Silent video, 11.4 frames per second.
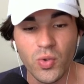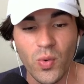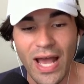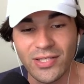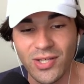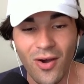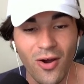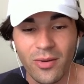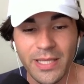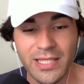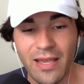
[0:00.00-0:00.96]
who has
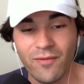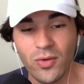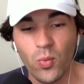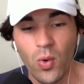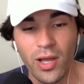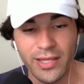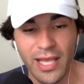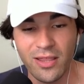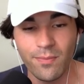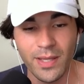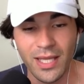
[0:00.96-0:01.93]
Connor McDavid 1,
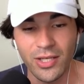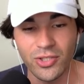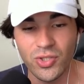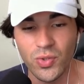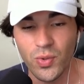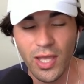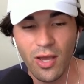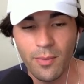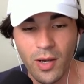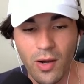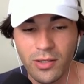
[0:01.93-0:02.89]
Nathan McKinnon 2, Cale
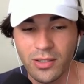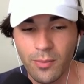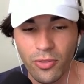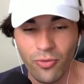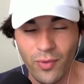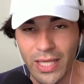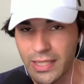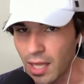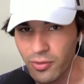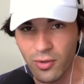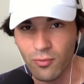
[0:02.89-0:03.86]
Makar number 3,
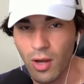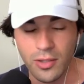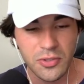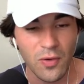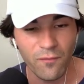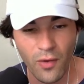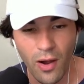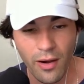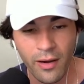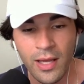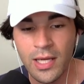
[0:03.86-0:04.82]
nothing wrong so
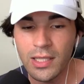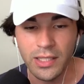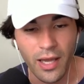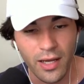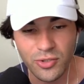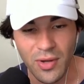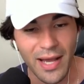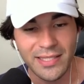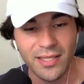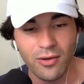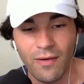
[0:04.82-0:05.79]
far. Leon
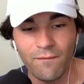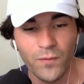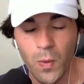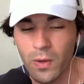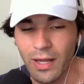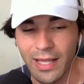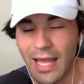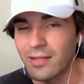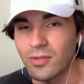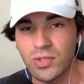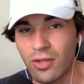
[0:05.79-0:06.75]
Draisaitl at 4,
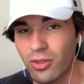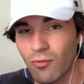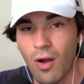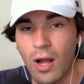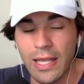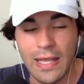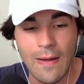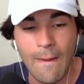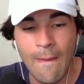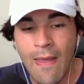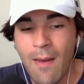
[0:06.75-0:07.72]
again, there's nothing wrong
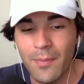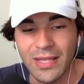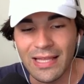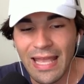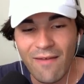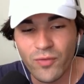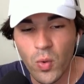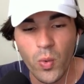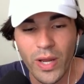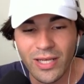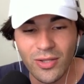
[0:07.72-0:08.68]
here. But then they have
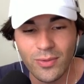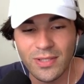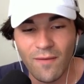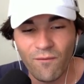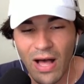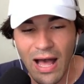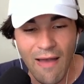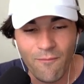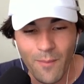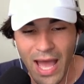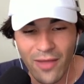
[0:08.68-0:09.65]
Quinn Hughes at
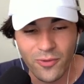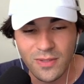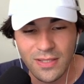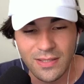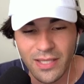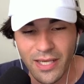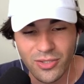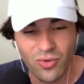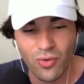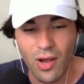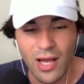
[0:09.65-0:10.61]
5, Matthews at 6,
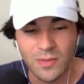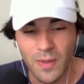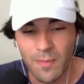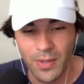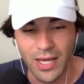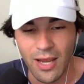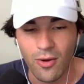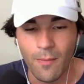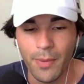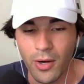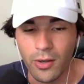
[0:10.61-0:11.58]
Crosby,
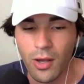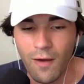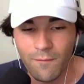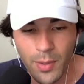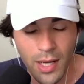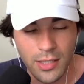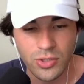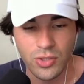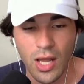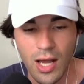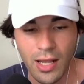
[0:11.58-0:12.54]
Panarin, Barkov,
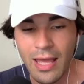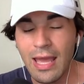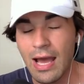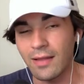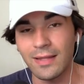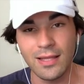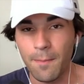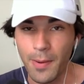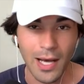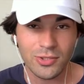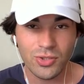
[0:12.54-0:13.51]
Pastrnak. I think that
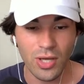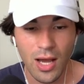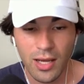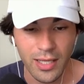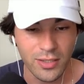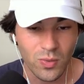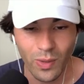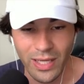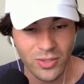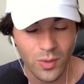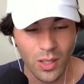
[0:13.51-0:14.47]
Pastrnak is
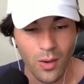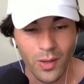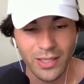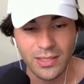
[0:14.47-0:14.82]
way too low on